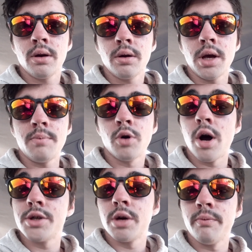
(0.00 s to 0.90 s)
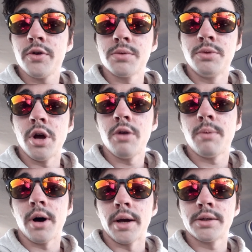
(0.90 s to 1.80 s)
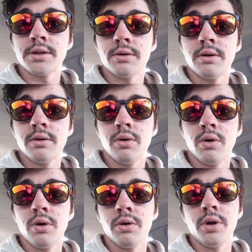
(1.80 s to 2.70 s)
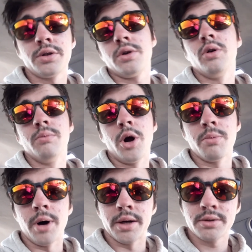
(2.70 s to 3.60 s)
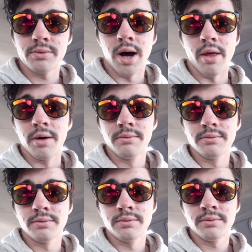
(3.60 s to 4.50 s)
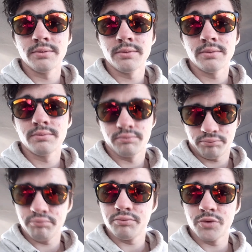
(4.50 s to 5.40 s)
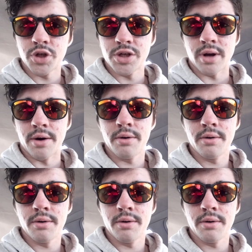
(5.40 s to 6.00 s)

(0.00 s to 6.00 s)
Keep your eyes open for some dirt bikes, or not, or motorbikes rather. See you soon.